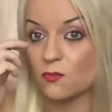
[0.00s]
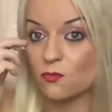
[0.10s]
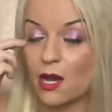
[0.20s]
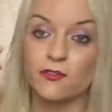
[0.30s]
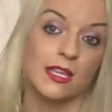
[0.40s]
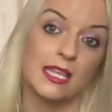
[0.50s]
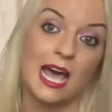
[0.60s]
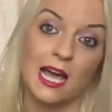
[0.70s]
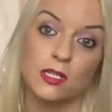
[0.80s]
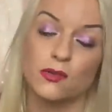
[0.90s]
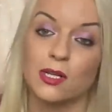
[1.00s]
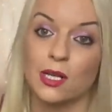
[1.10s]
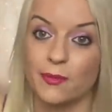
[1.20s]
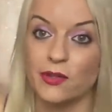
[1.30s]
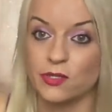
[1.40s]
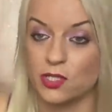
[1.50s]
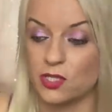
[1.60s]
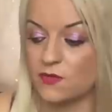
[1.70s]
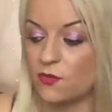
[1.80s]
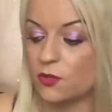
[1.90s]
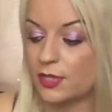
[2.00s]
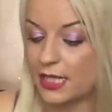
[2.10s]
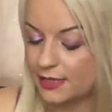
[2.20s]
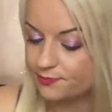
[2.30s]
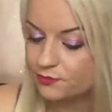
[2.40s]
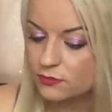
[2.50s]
rather than their actual emotions for you.